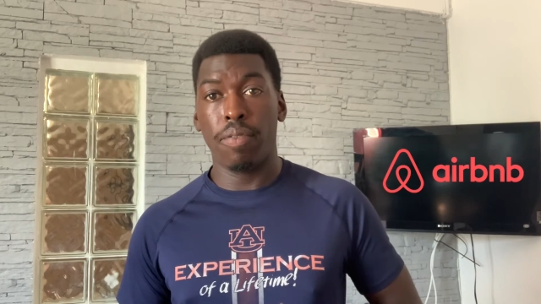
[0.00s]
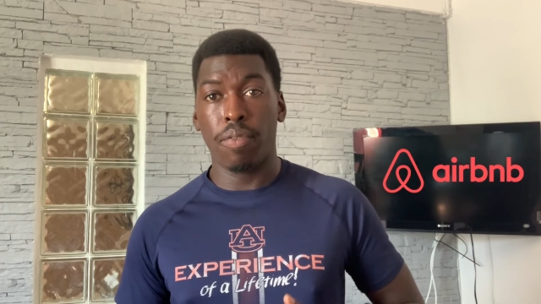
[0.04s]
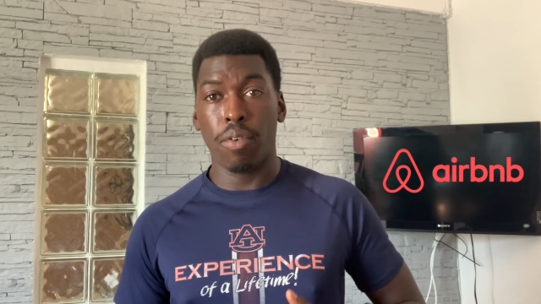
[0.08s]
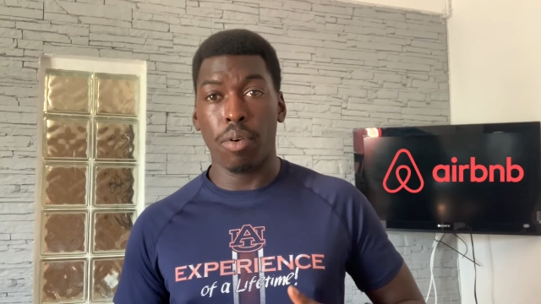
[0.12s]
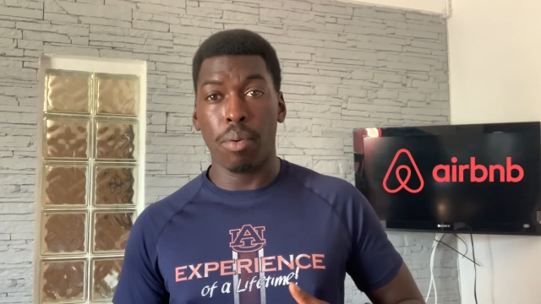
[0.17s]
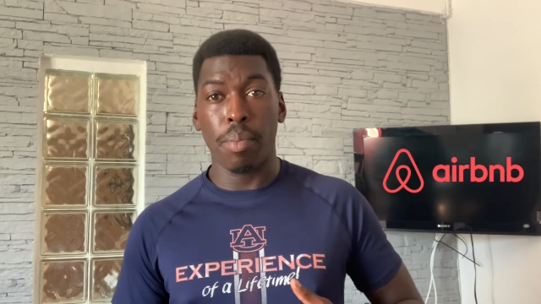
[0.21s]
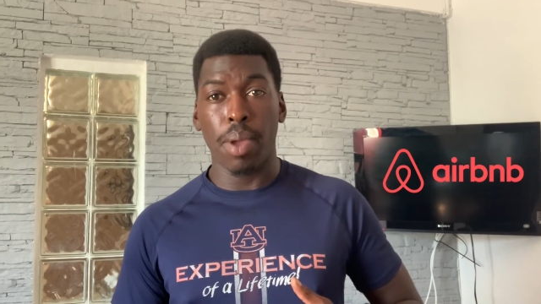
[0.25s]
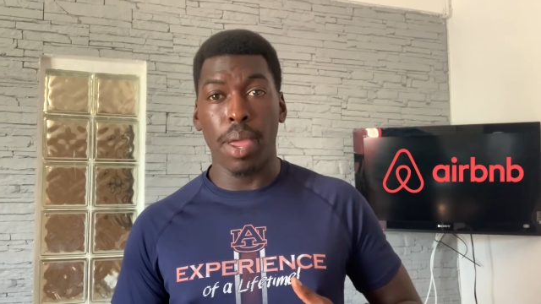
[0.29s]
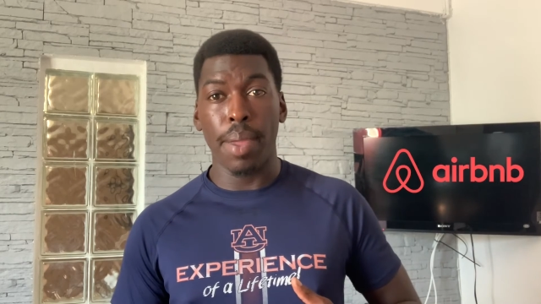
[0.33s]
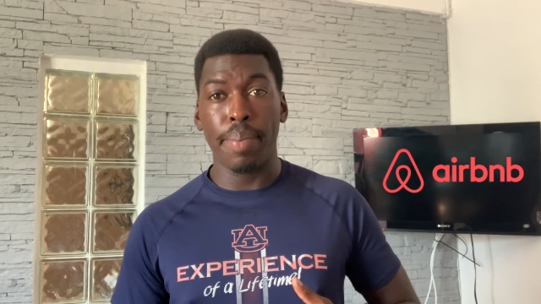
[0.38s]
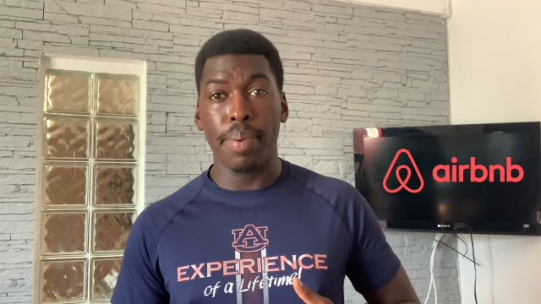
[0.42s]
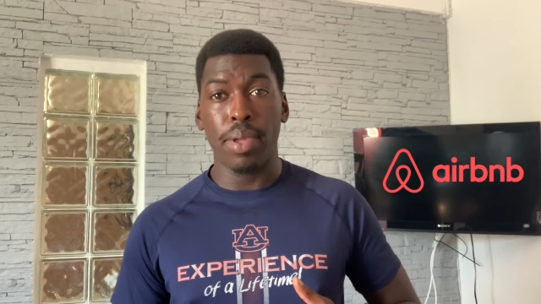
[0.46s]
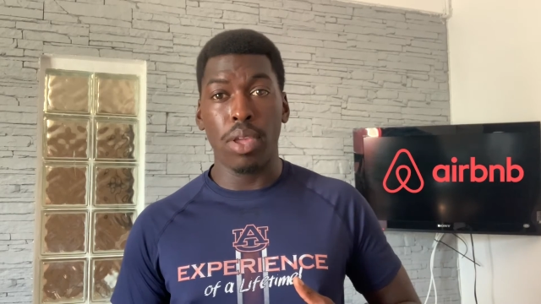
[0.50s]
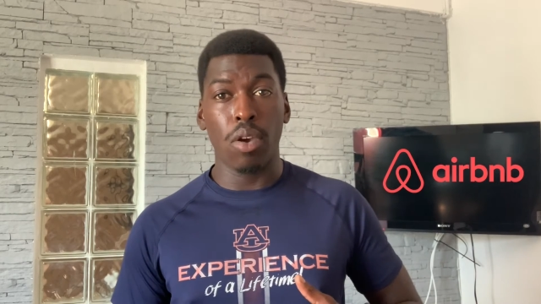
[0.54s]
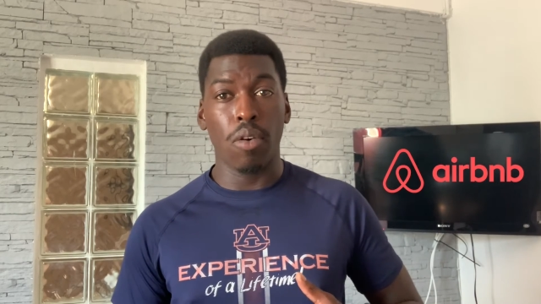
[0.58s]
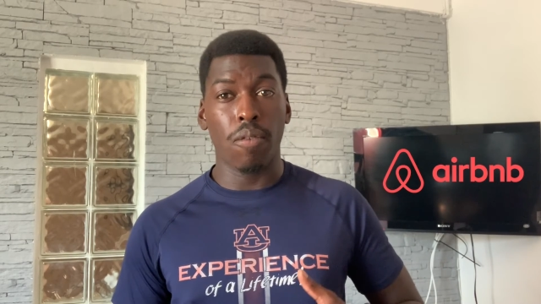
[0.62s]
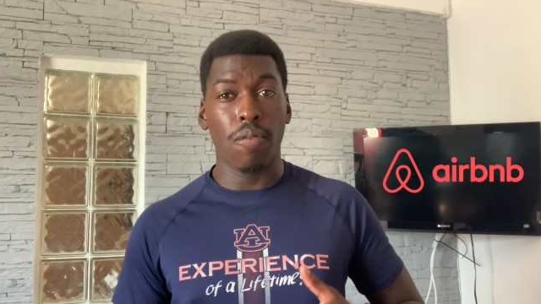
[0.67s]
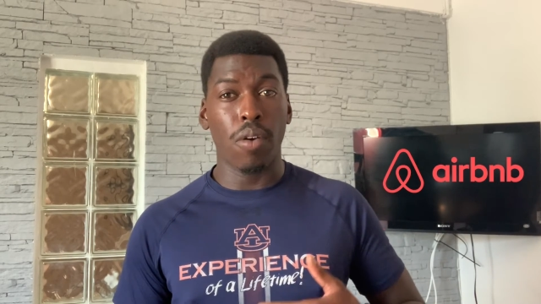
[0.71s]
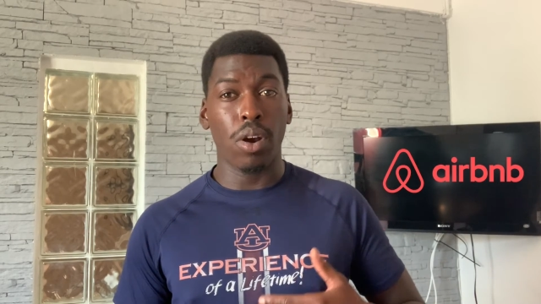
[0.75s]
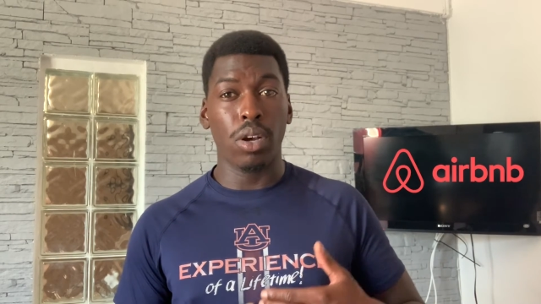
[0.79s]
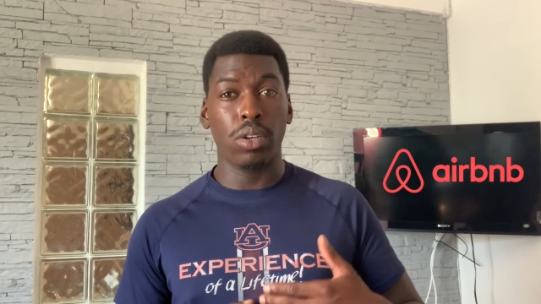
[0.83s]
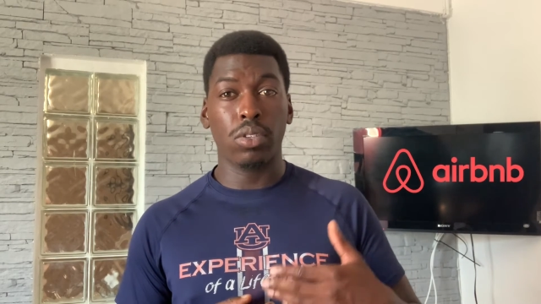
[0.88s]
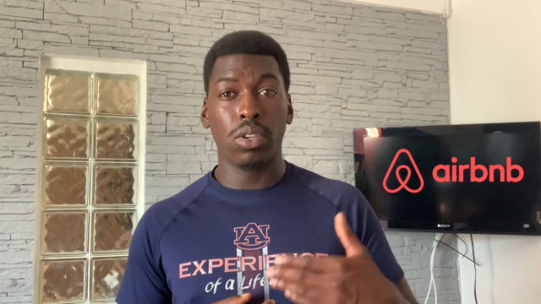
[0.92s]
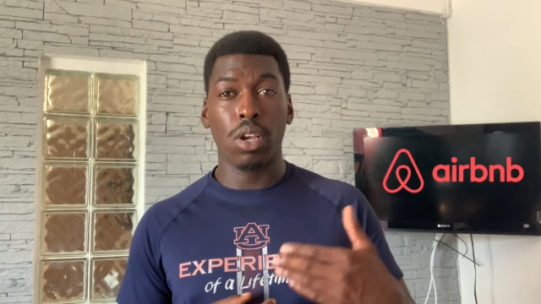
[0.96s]
for maybe your
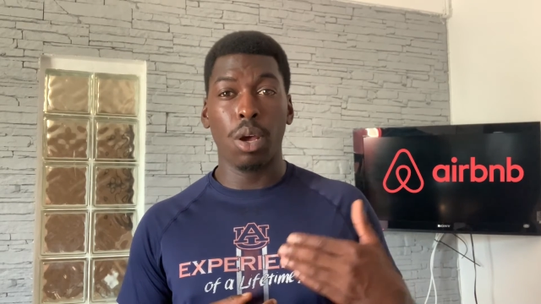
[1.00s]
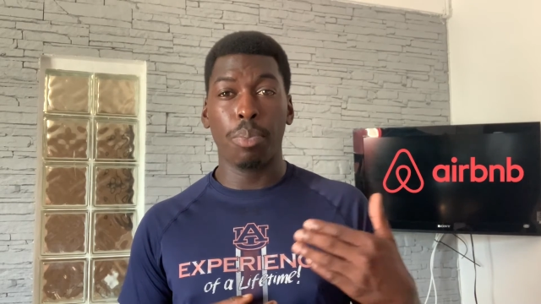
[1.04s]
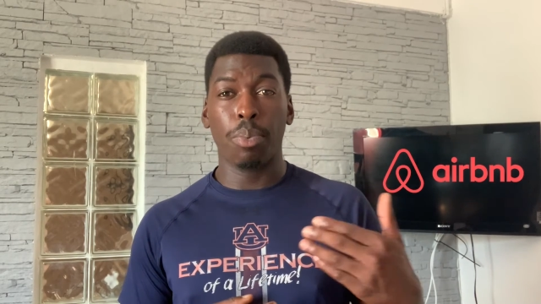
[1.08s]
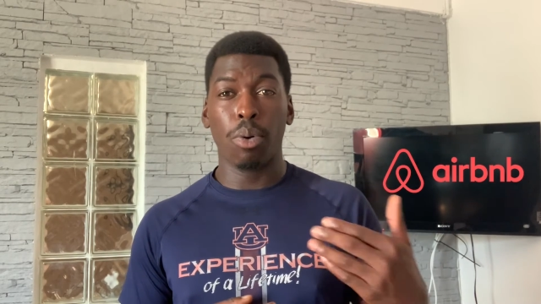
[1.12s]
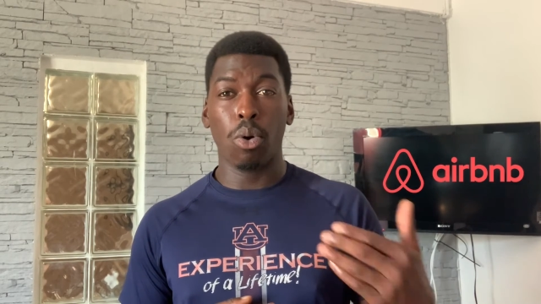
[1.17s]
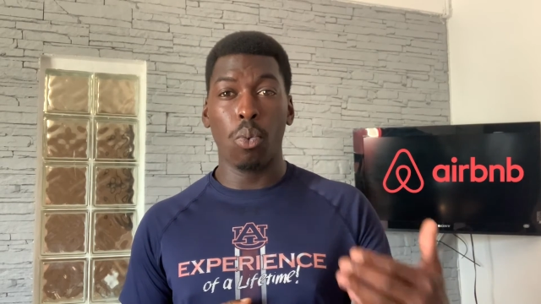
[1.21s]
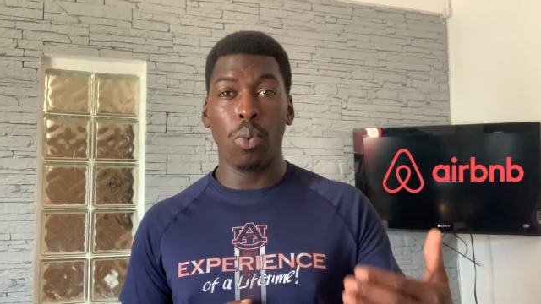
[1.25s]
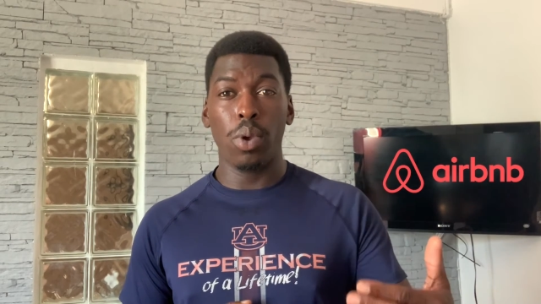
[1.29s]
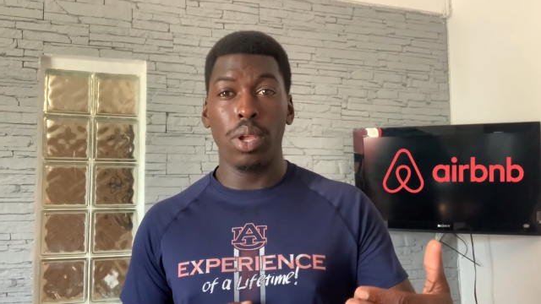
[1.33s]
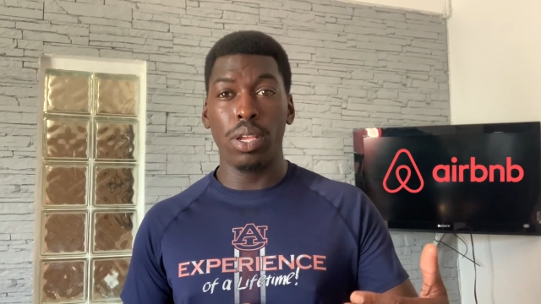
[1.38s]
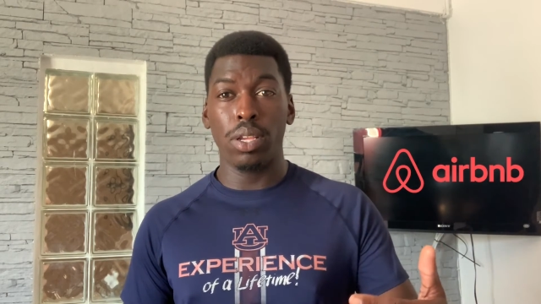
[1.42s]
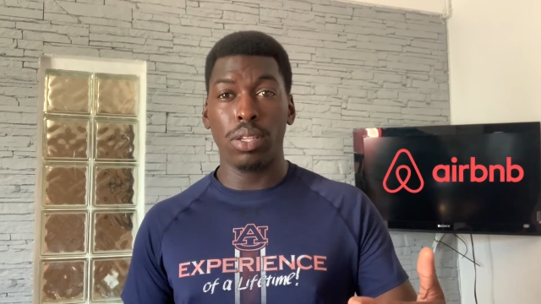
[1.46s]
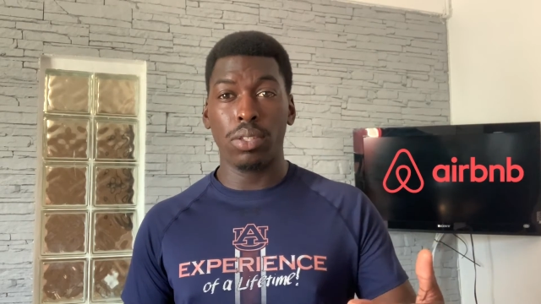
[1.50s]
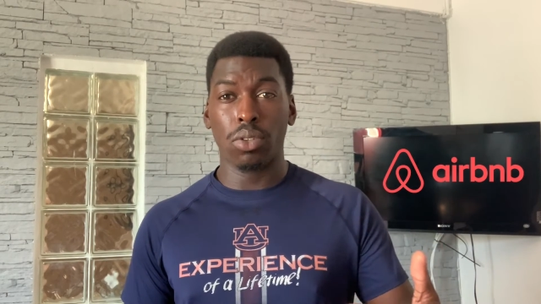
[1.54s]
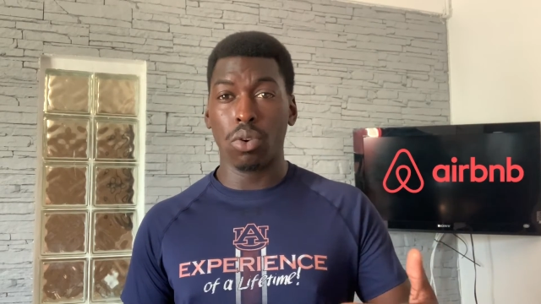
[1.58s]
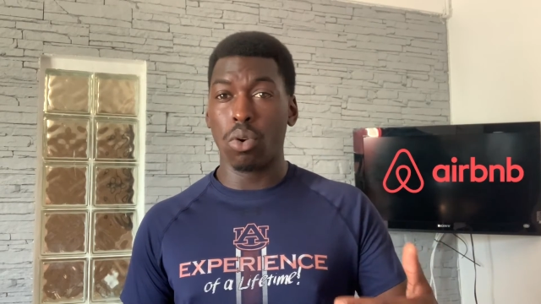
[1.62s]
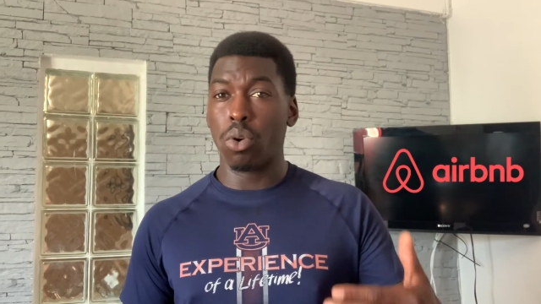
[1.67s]
first couple weeks